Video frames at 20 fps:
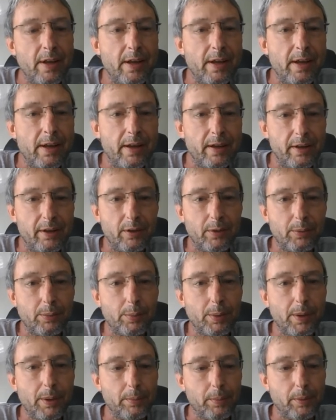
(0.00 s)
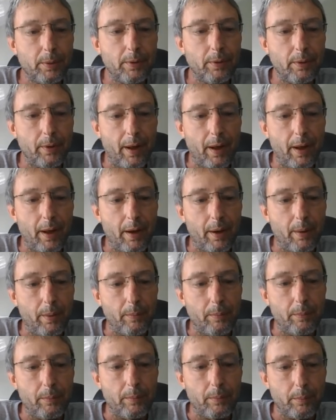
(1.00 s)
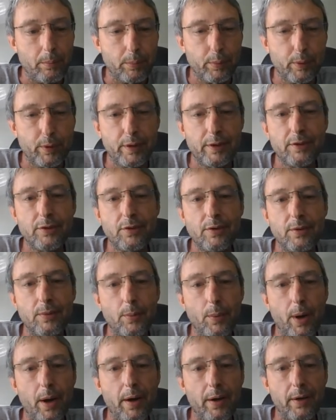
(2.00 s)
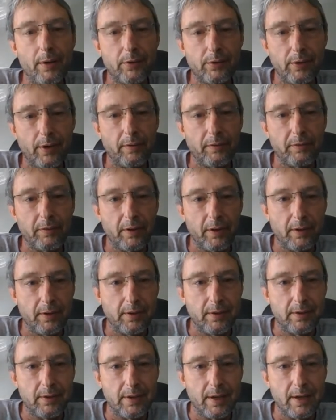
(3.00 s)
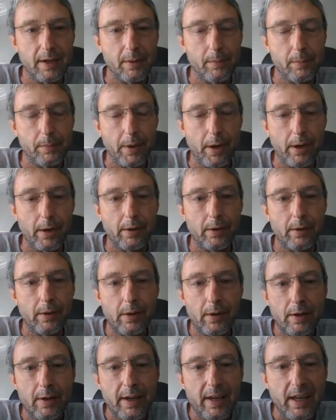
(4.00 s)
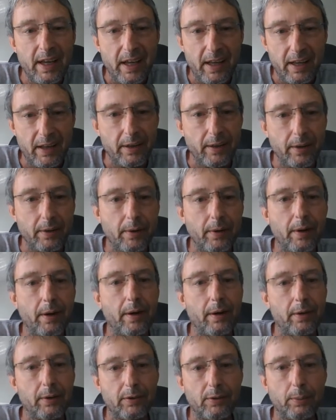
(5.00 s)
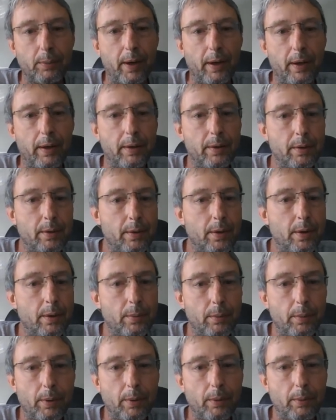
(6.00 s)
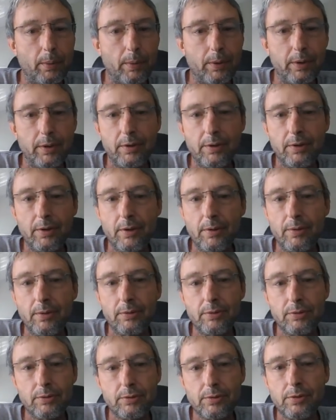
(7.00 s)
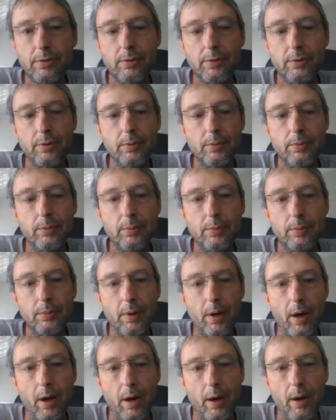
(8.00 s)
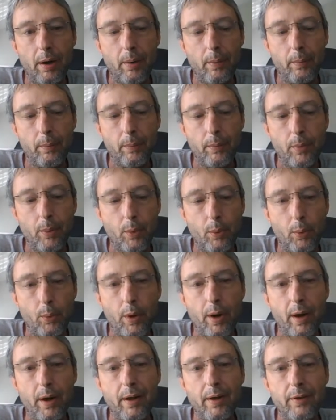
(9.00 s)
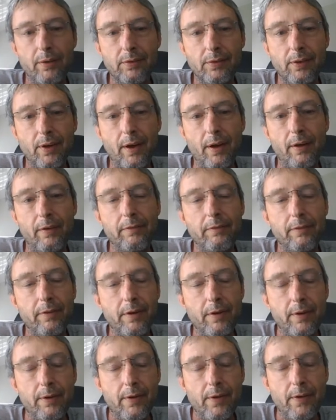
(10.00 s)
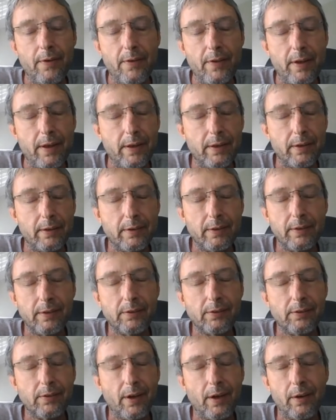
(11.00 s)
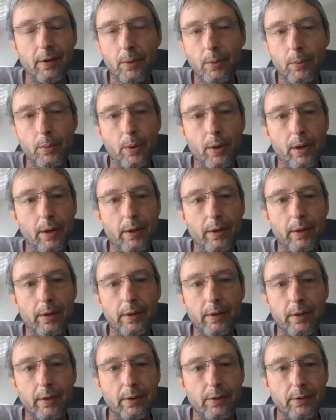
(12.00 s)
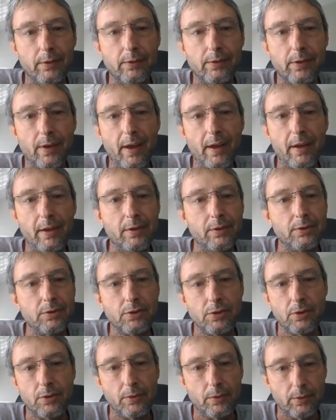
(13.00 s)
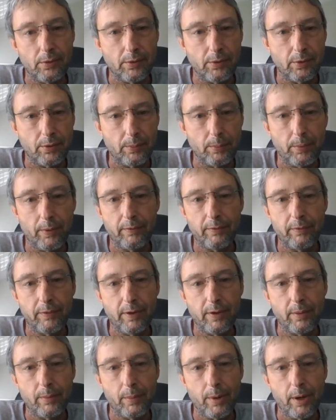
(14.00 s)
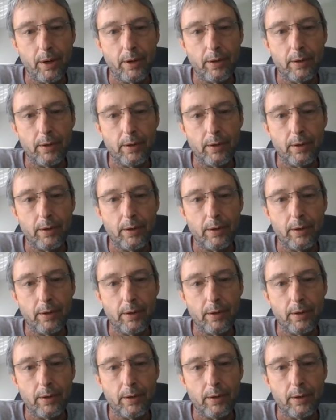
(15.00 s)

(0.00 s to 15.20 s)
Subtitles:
is people bridging YSF to DMR in their hotspot. But when you do true YSF, the sound quality is head and shoulders above DMR.